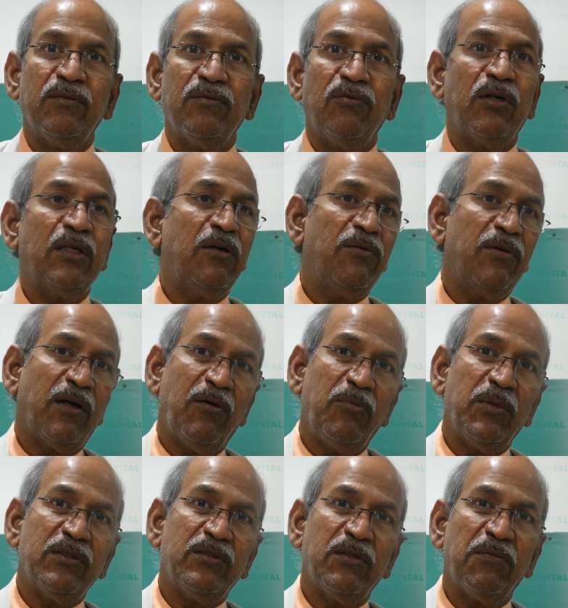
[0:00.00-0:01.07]
whatever, how
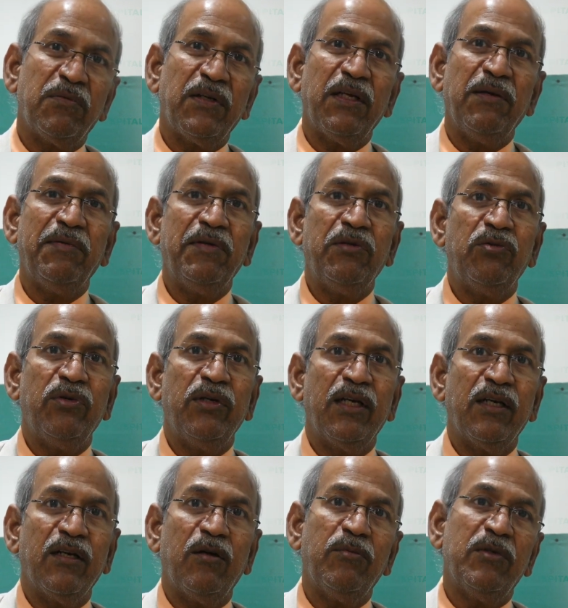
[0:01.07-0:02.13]
much of T V
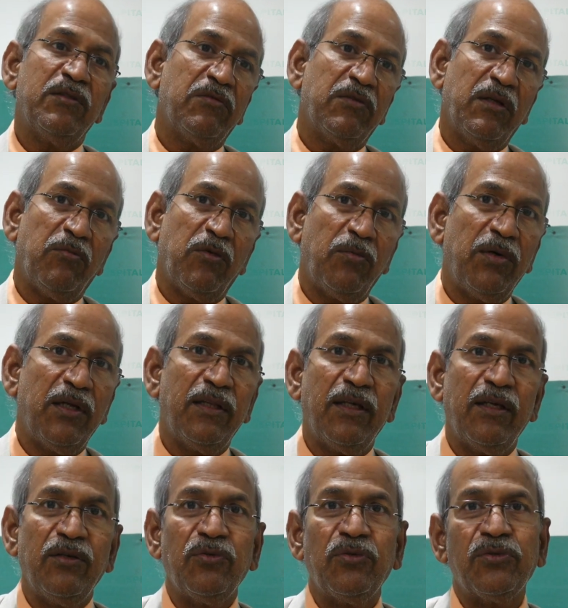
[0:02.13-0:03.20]
viewing, how much of the mobile
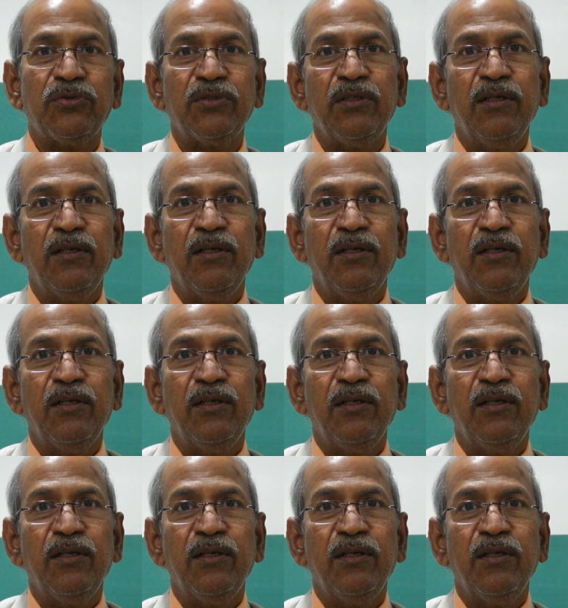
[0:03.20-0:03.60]
they use,